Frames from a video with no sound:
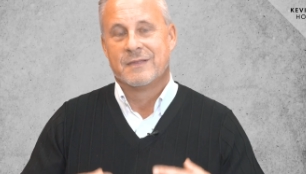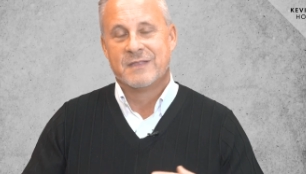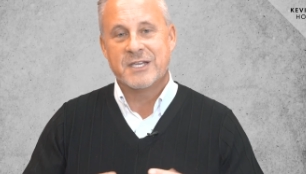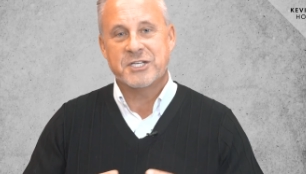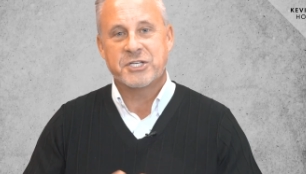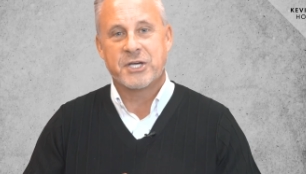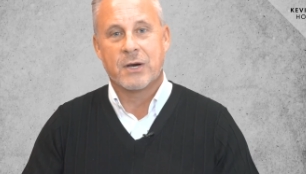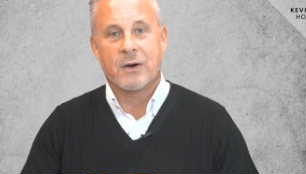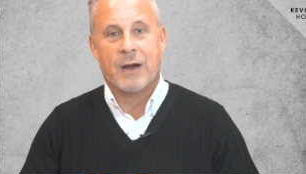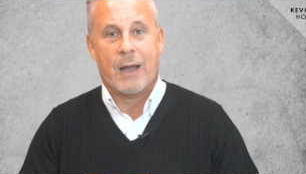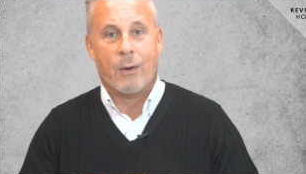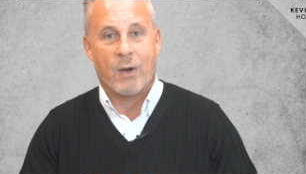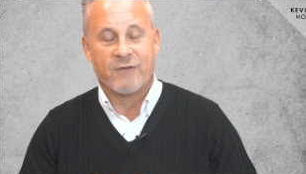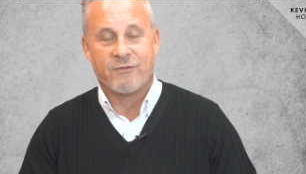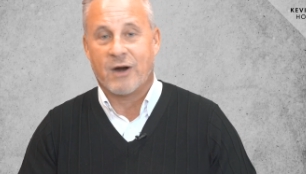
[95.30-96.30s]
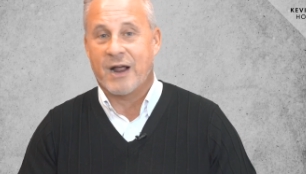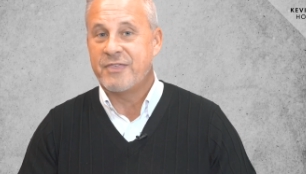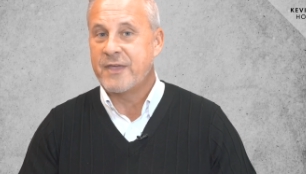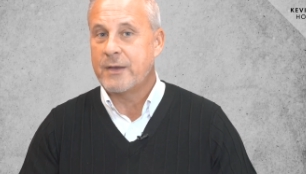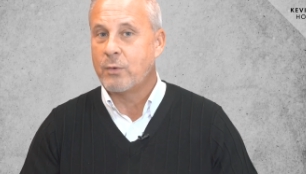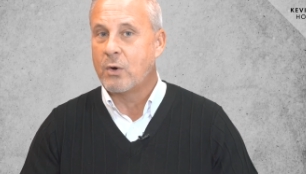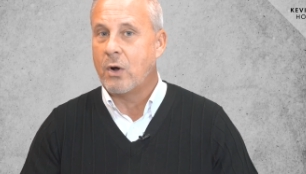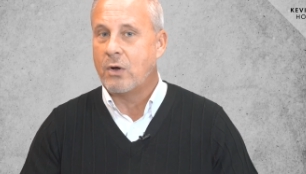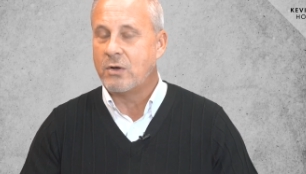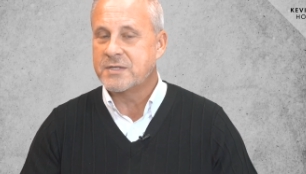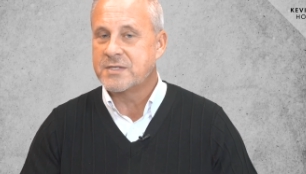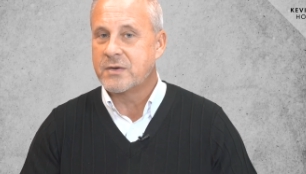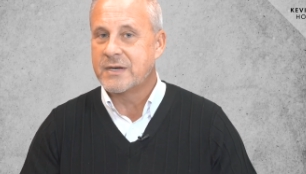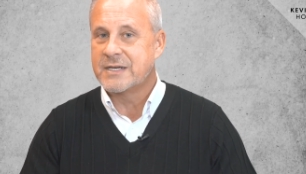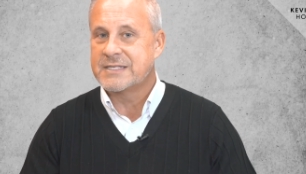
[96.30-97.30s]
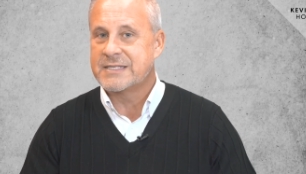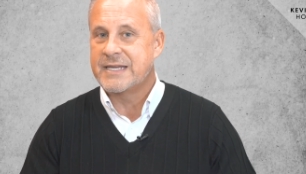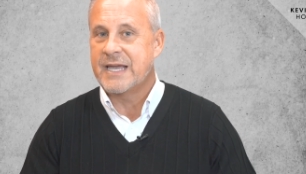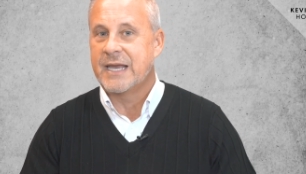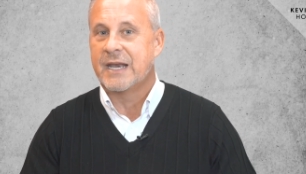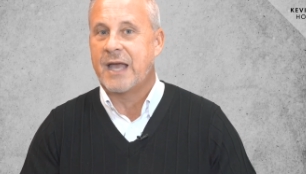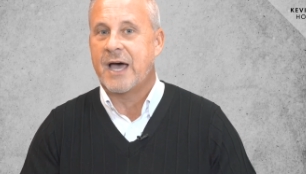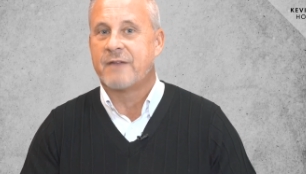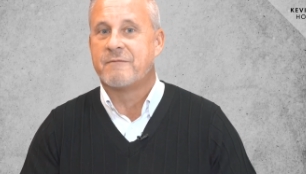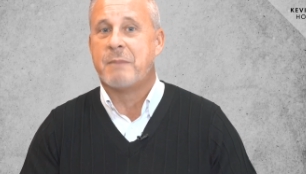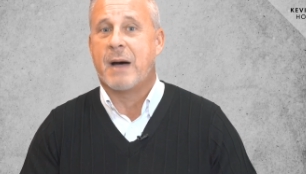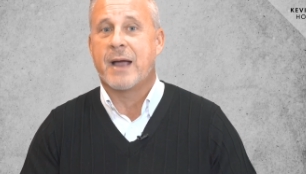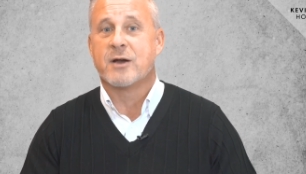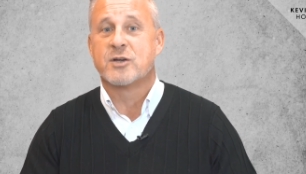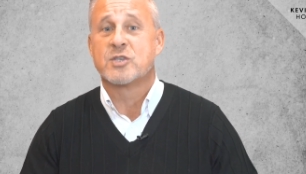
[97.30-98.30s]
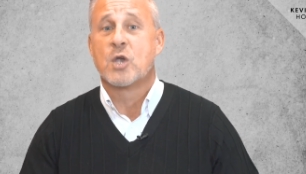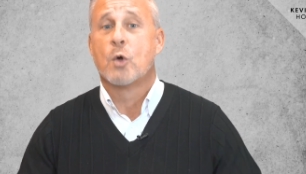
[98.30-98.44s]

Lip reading: This year, however, I think we're also going to see a lot of buyers